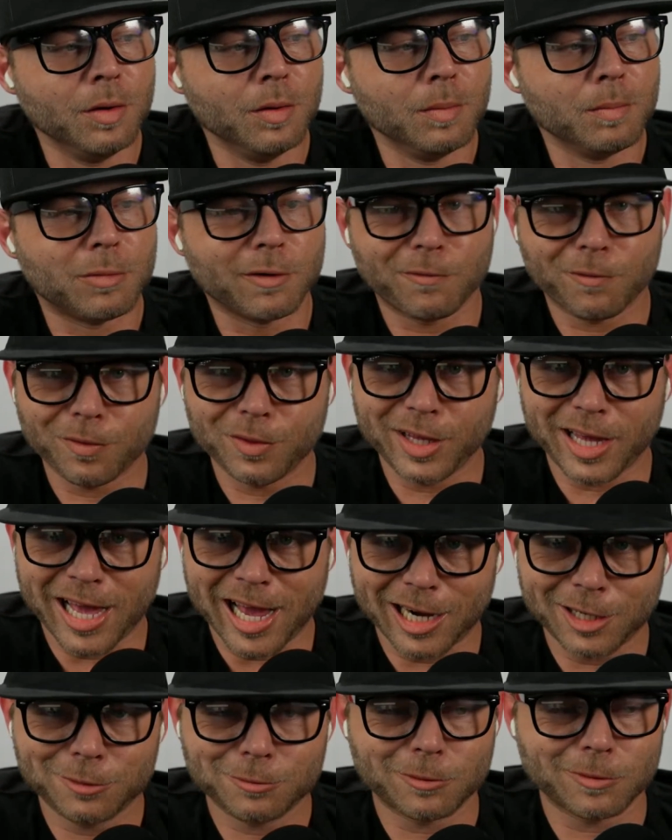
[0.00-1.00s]
But for the
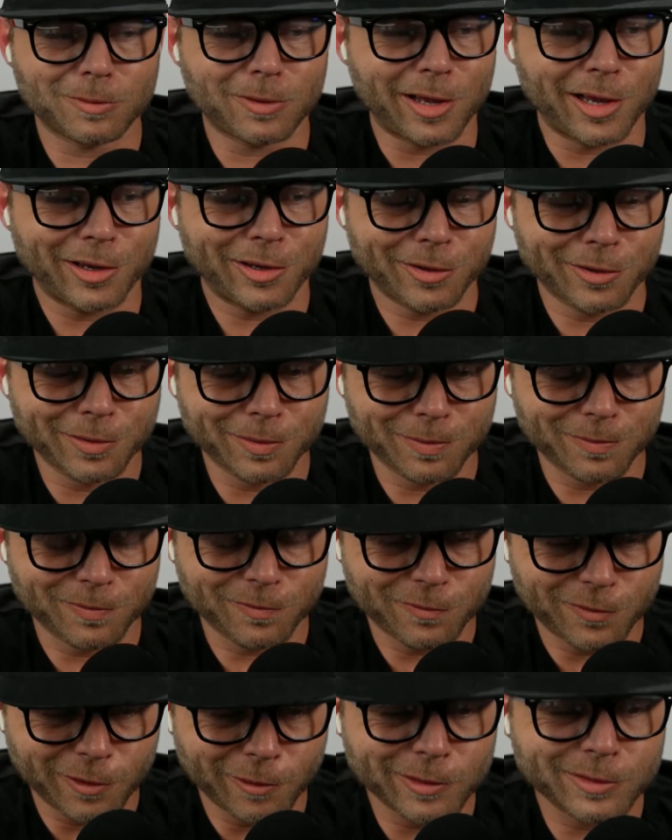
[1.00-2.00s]
actual
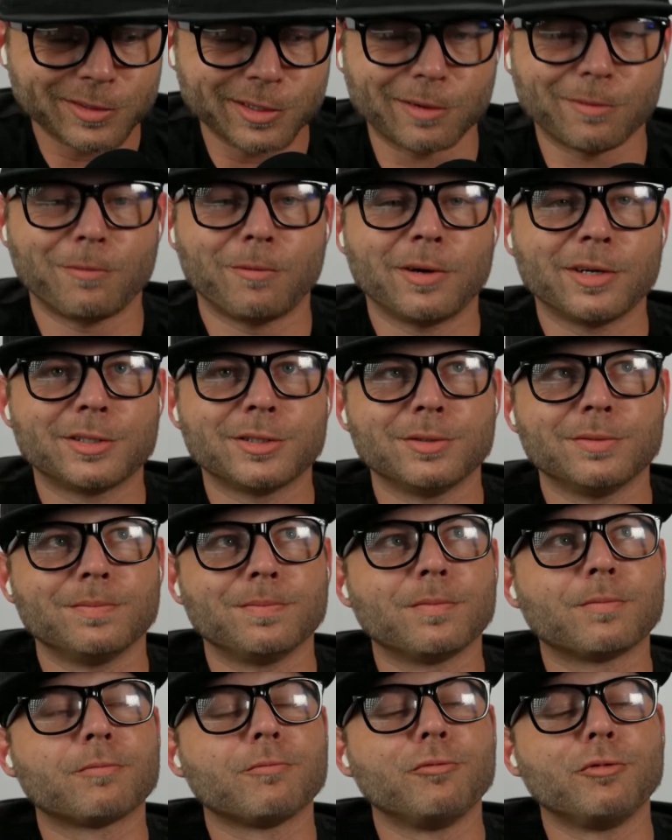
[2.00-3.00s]
folks that want to
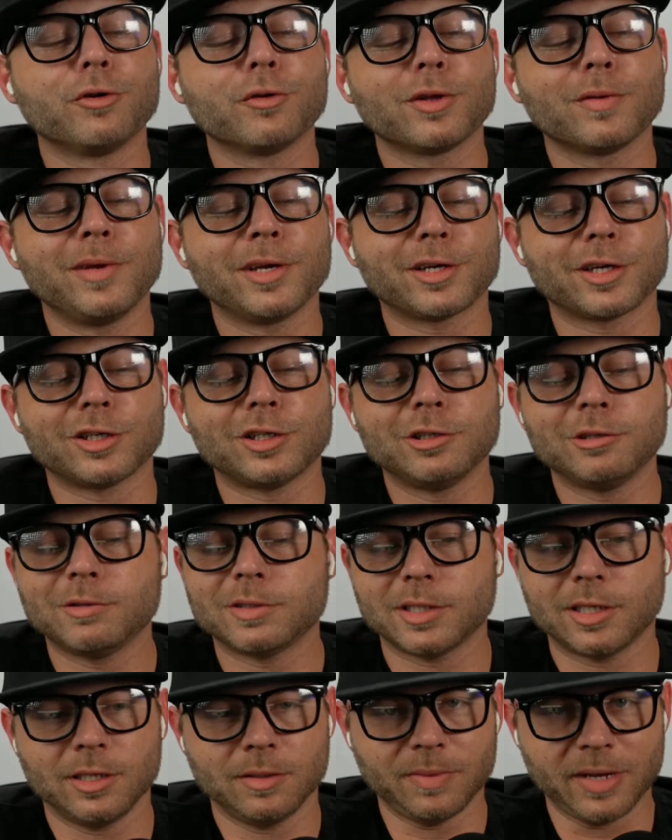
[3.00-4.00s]
really make a huge
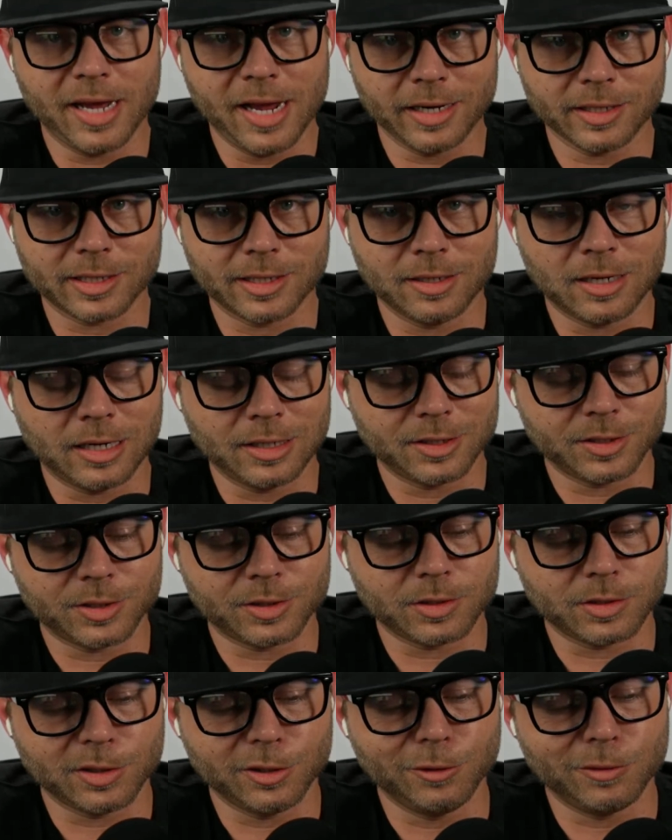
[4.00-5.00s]
impact and not just
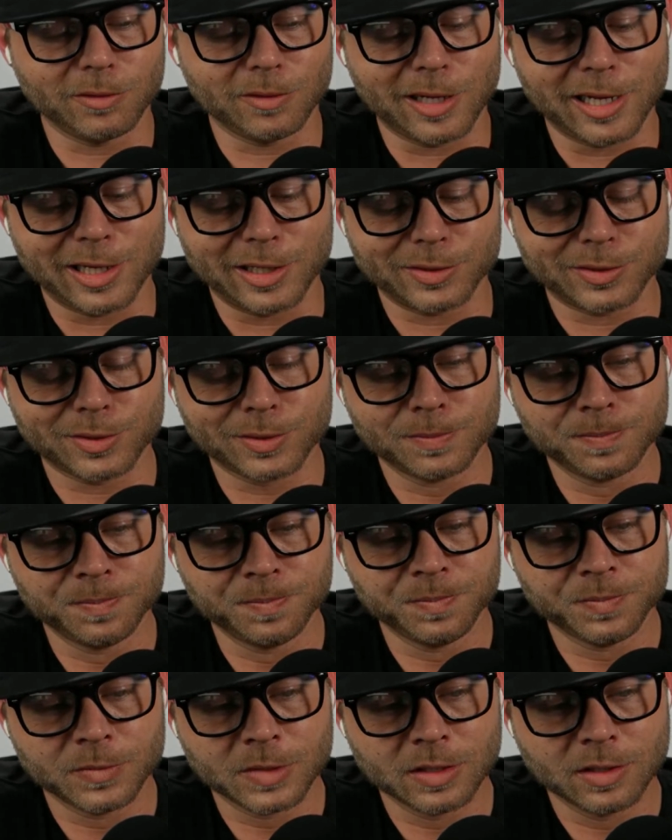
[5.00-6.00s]
utilize
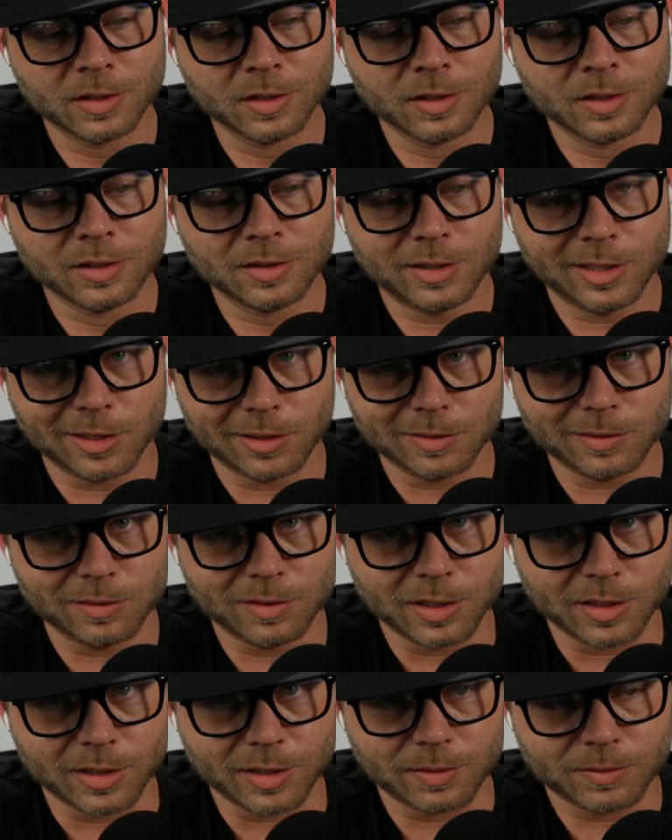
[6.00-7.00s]

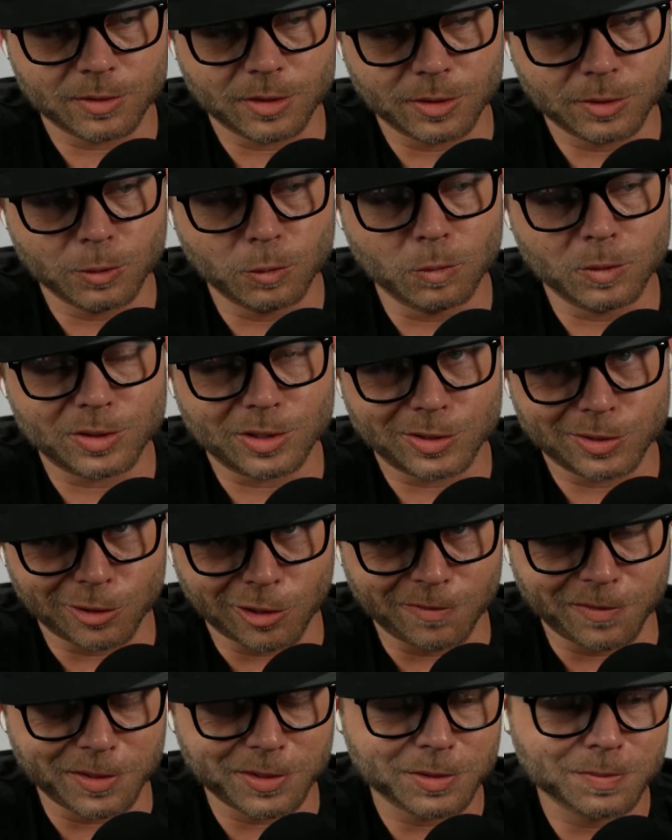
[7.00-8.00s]
the tool as a
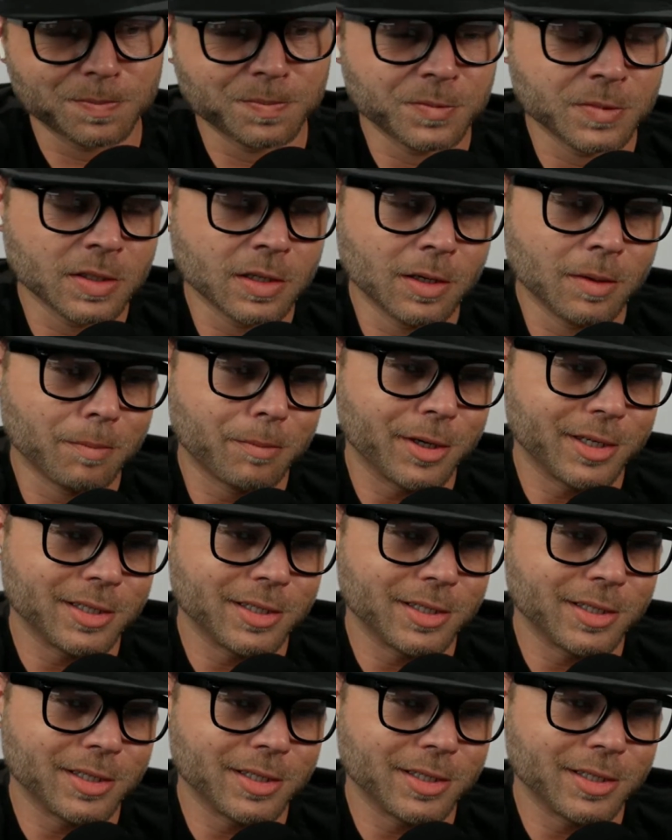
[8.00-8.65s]
service, but